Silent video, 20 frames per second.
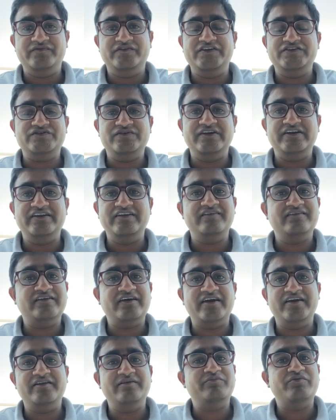this will
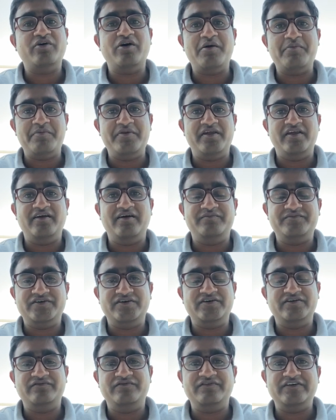decide probably
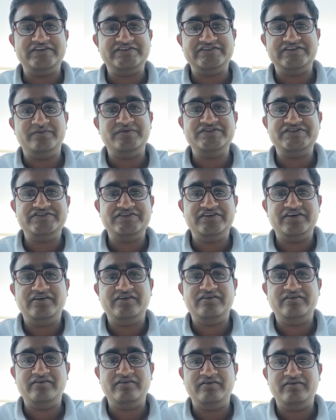after first
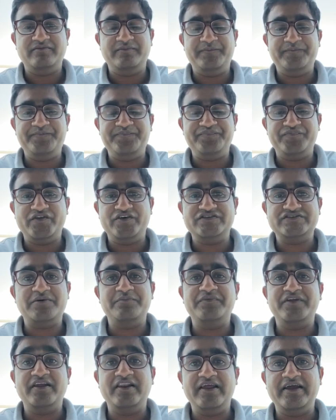semester or
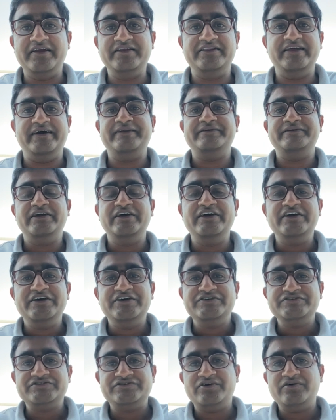something like that.
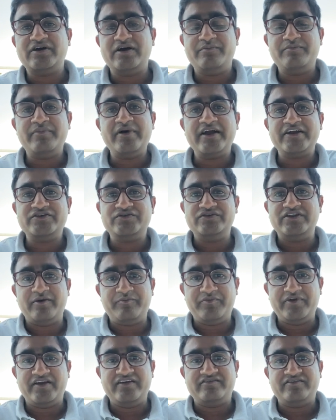So now come back to the
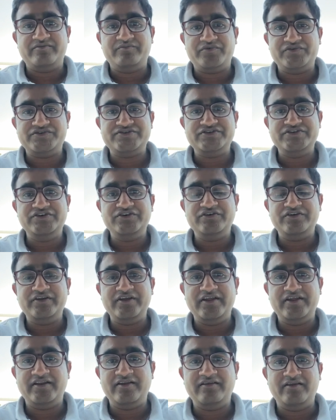application procedure
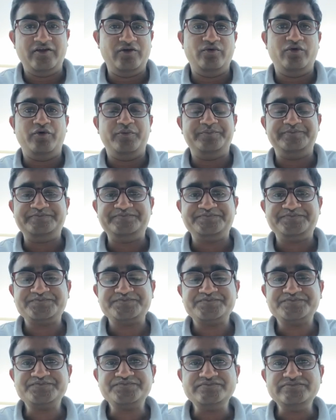in Europe.
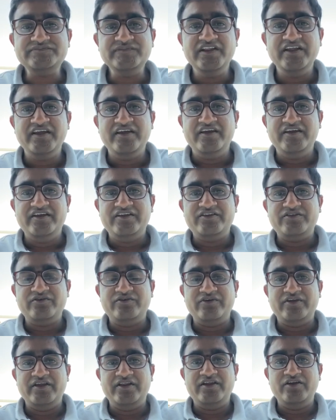
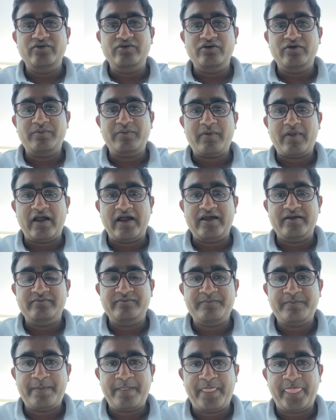So in Europe, I
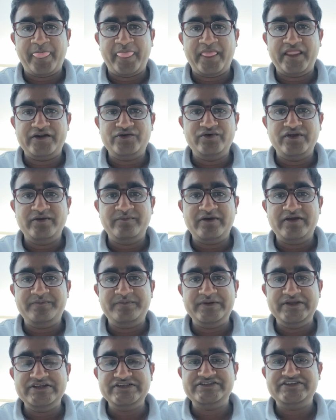am doing my
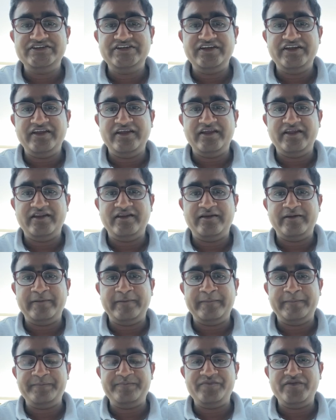PhD
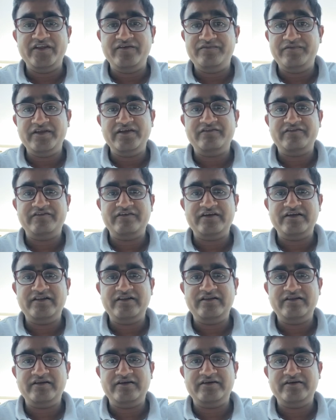in
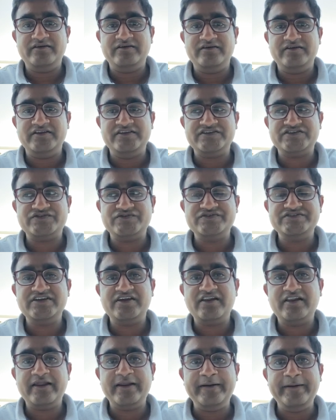EPFL in
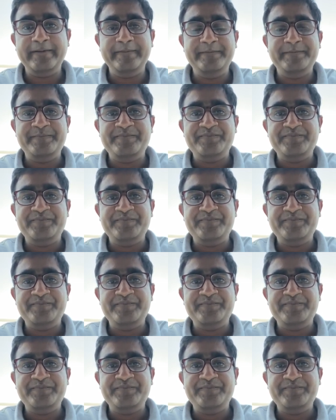Switzerland,